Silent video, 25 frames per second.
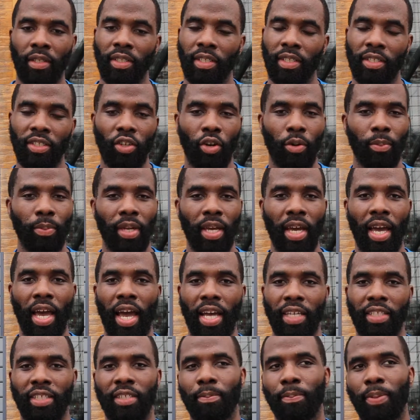This is going to be an
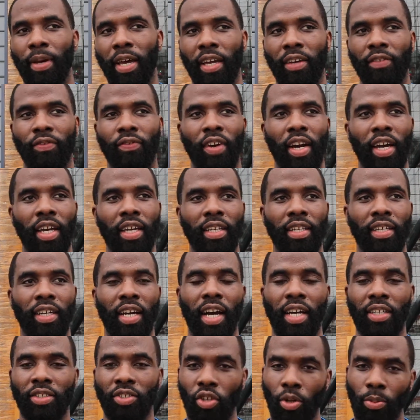action-packed fight.
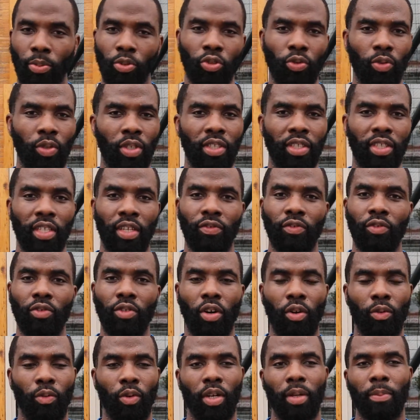October 26th, you
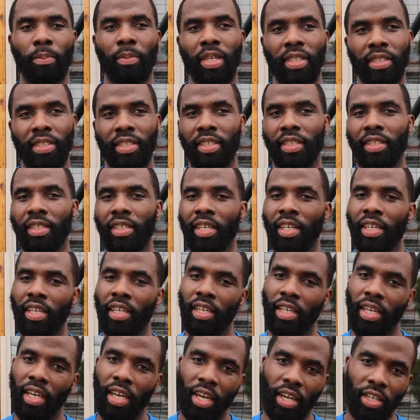don't want to miss it.
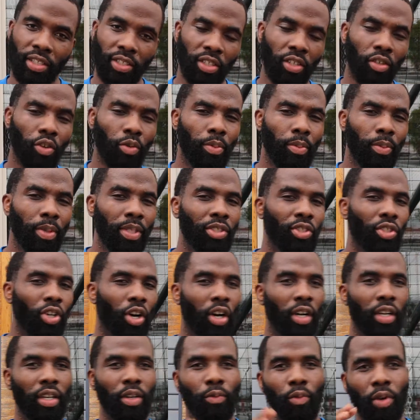Erickson Lubin been
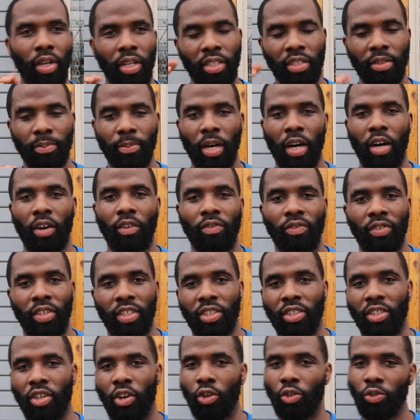talking, running his mouth.
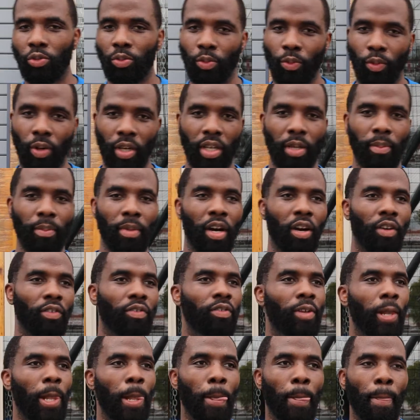His coach been running mouth.
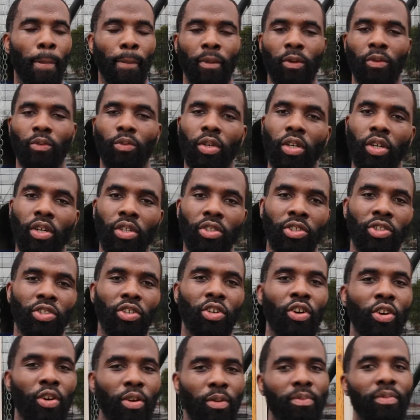We're going to show
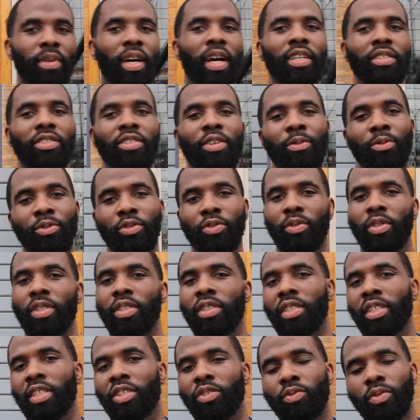him October
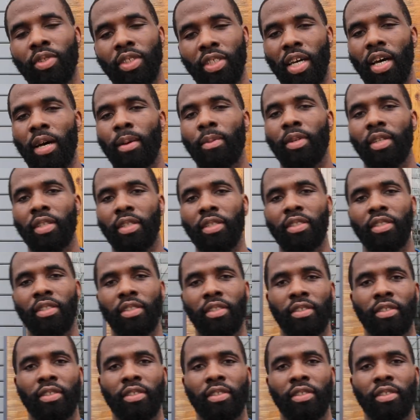26th what time it is.